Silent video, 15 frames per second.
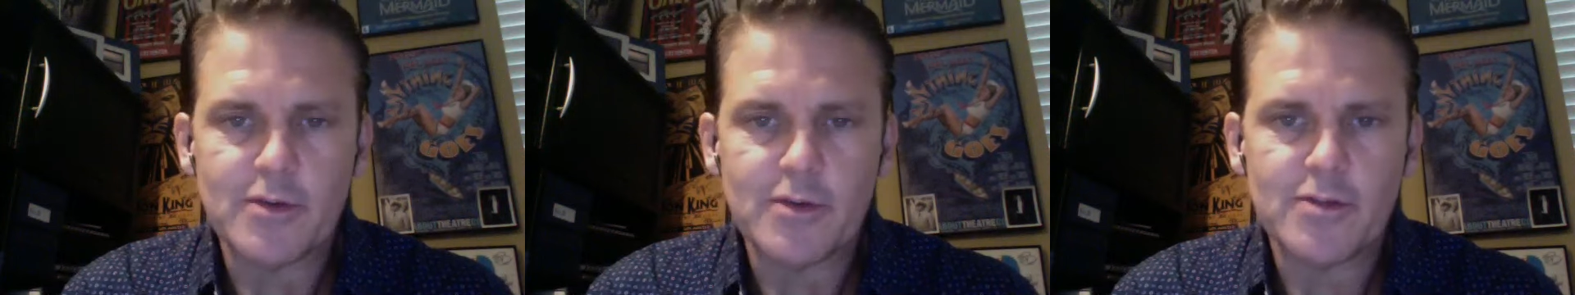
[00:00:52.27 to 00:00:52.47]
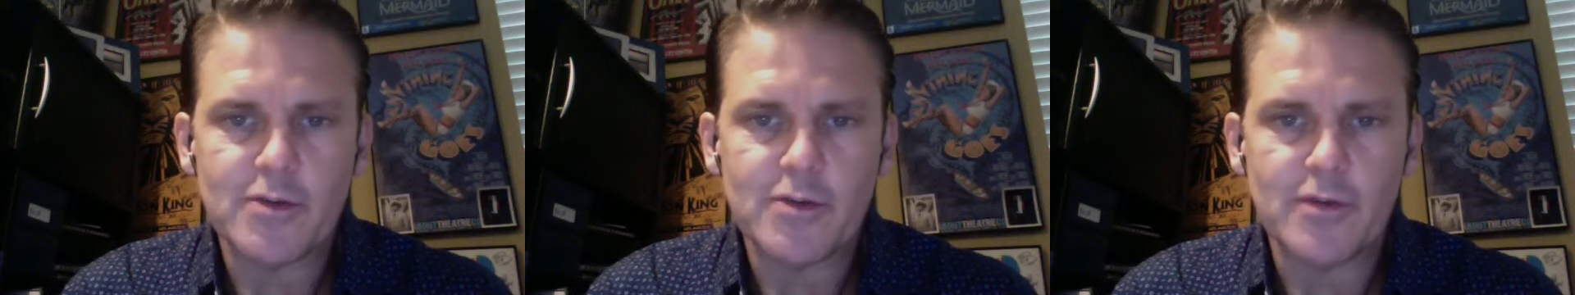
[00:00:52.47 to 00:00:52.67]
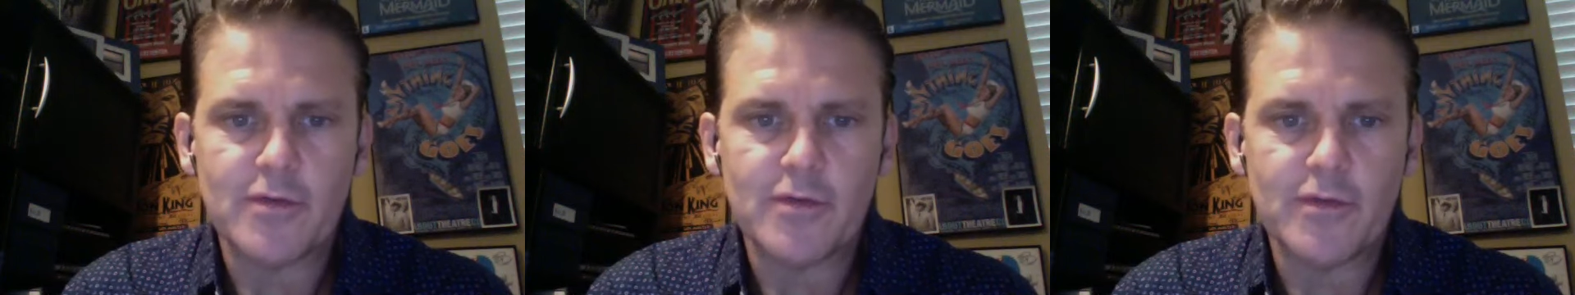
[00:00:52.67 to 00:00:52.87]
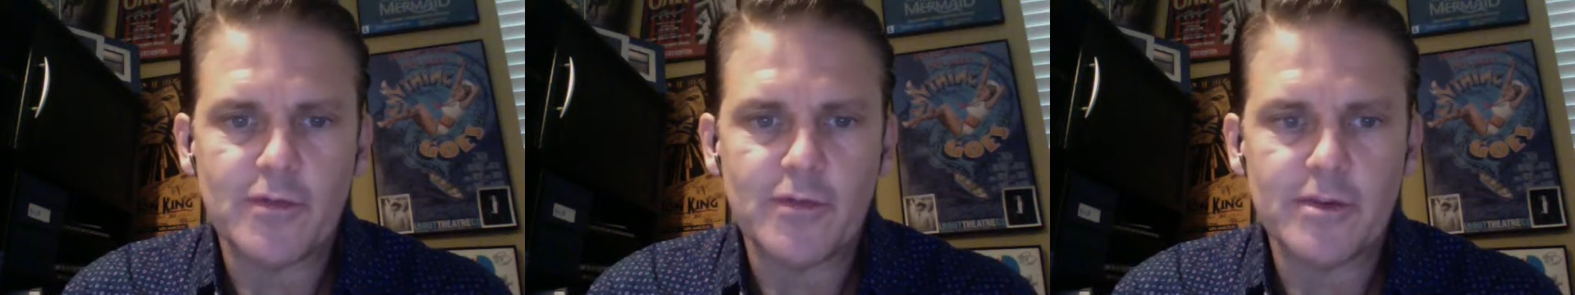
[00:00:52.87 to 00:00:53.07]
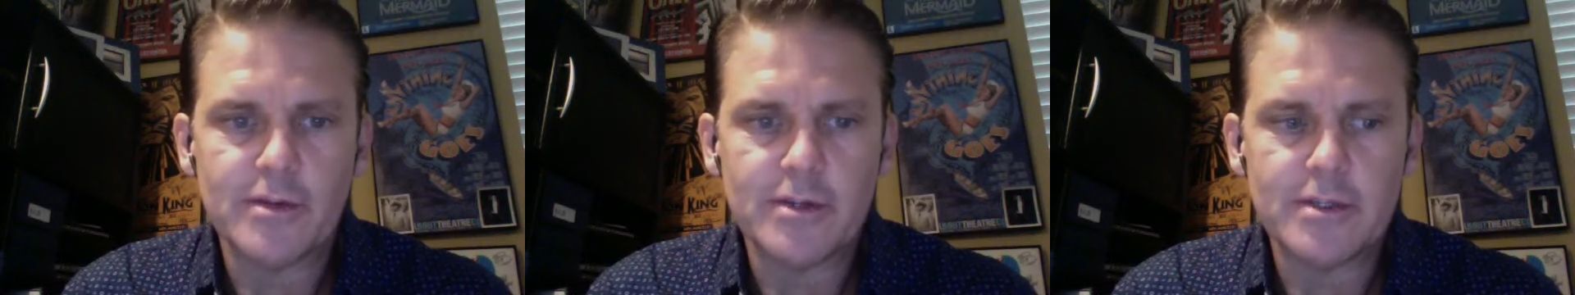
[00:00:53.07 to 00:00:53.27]
Sort of
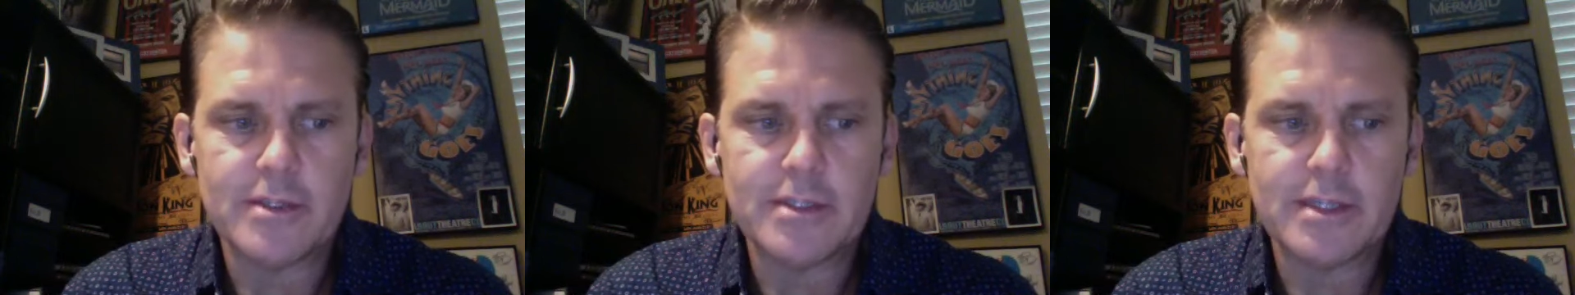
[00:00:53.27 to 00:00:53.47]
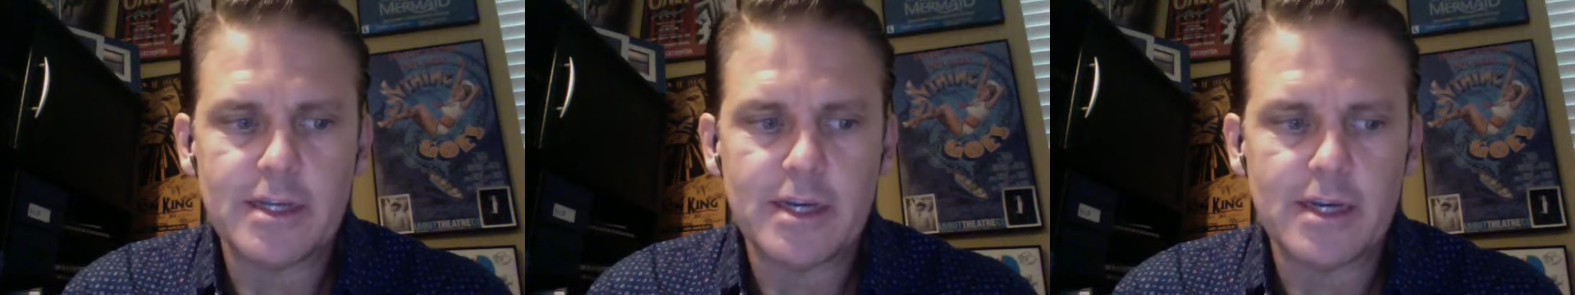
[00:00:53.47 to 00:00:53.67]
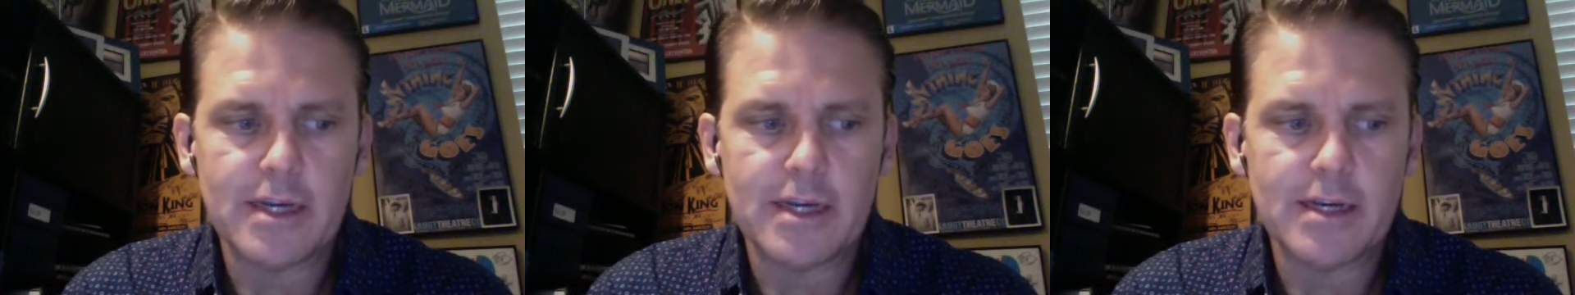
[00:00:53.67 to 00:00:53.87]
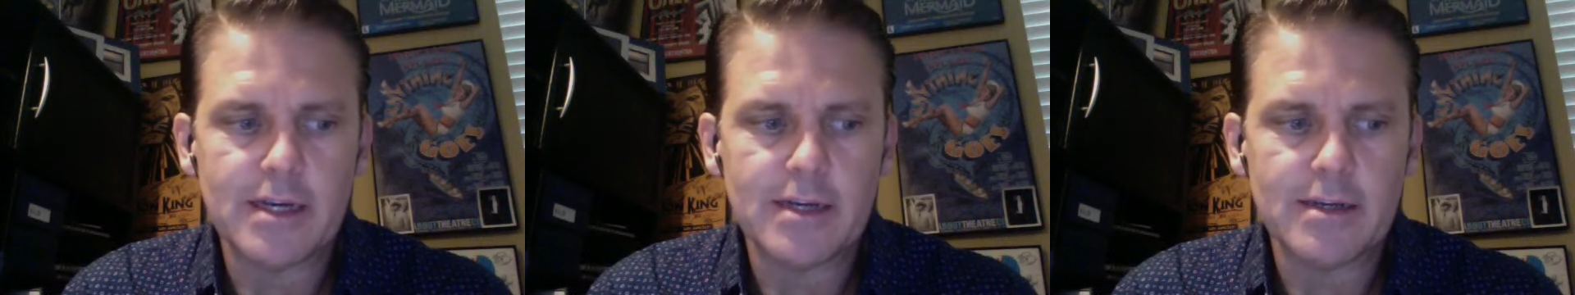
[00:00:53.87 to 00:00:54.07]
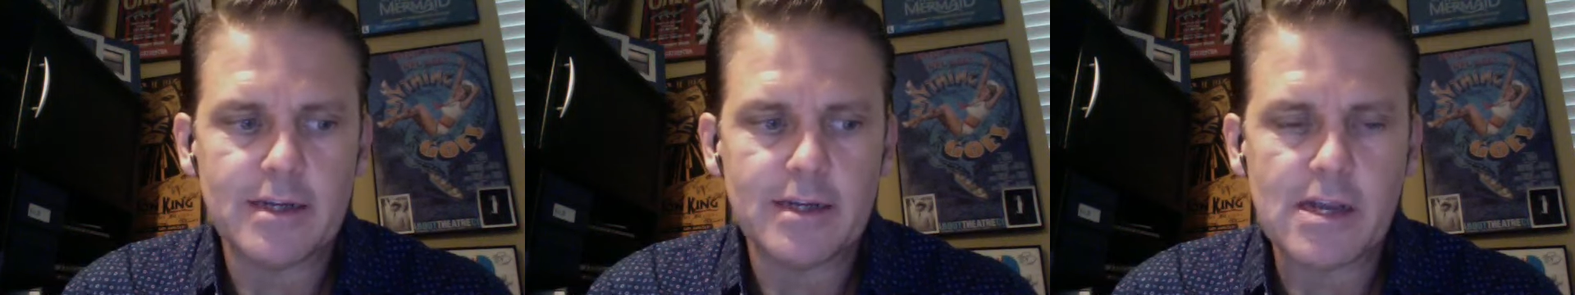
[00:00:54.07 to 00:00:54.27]
uh,
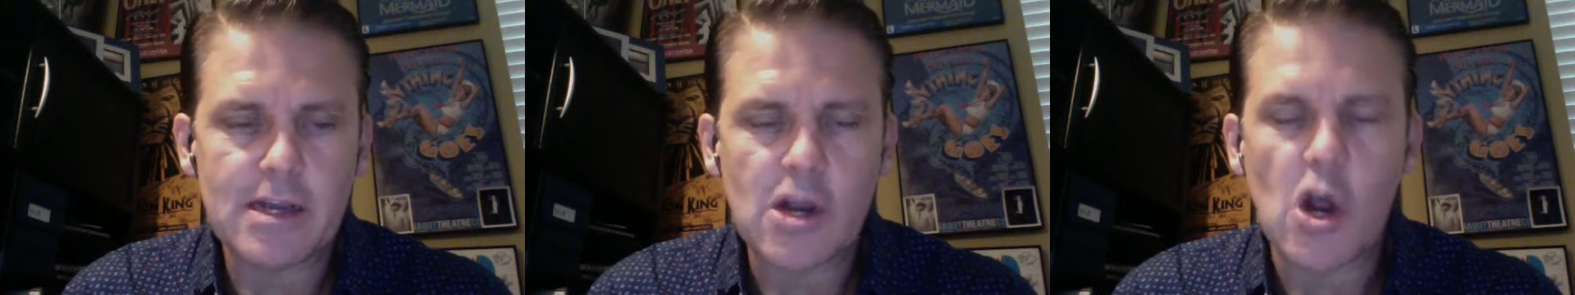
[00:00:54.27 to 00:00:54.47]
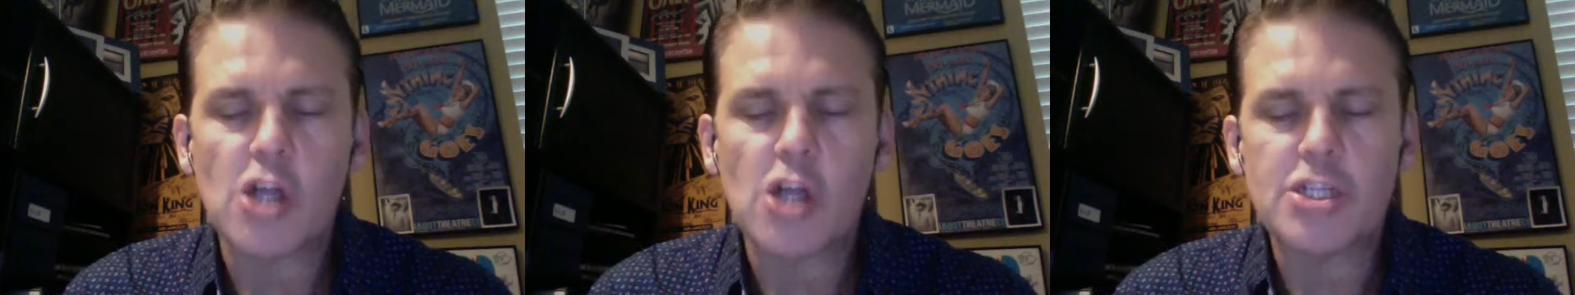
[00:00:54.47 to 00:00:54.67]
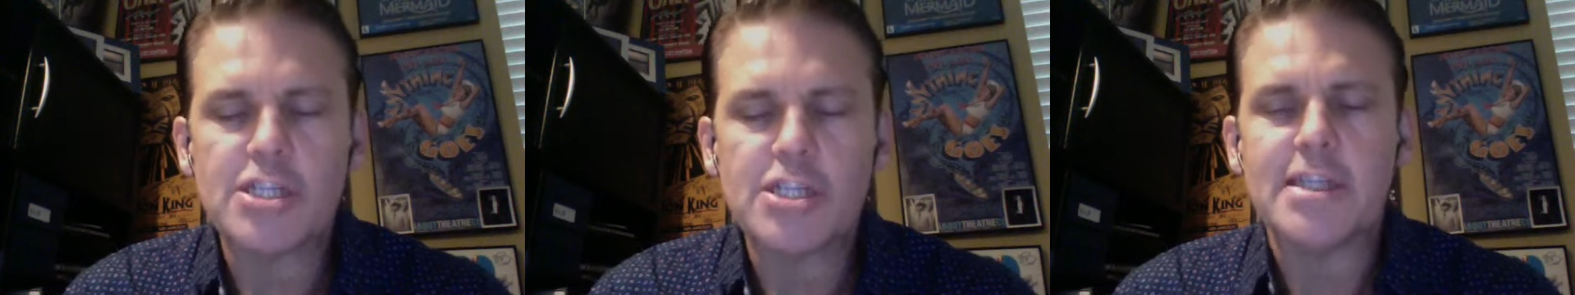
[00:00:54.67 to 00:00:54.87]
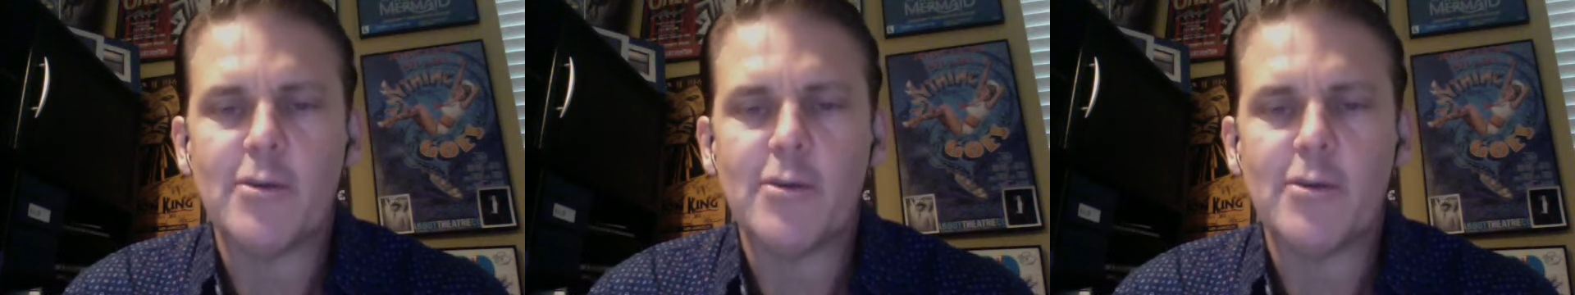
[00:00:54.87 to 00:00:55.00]
consciously